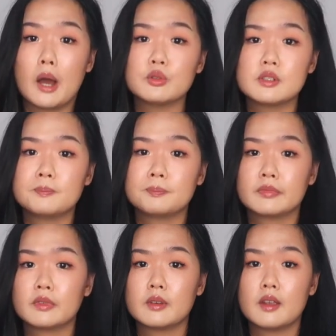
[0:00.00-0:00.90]
out.
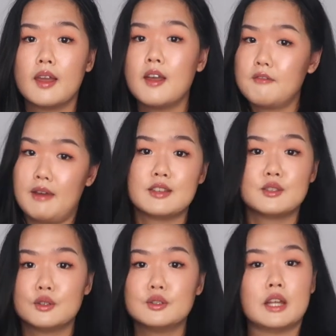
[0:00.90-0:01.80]

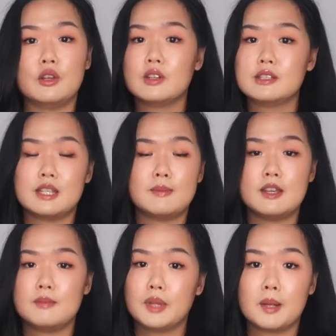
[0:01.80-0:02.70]
Faster than you can see
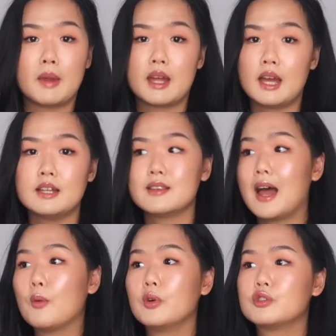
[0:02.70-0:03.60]
me blink my eyes.
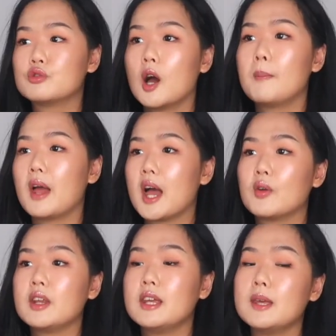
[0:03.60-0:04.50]
I would drop
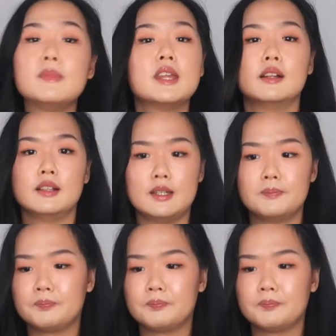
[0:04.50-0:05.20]
out immediately.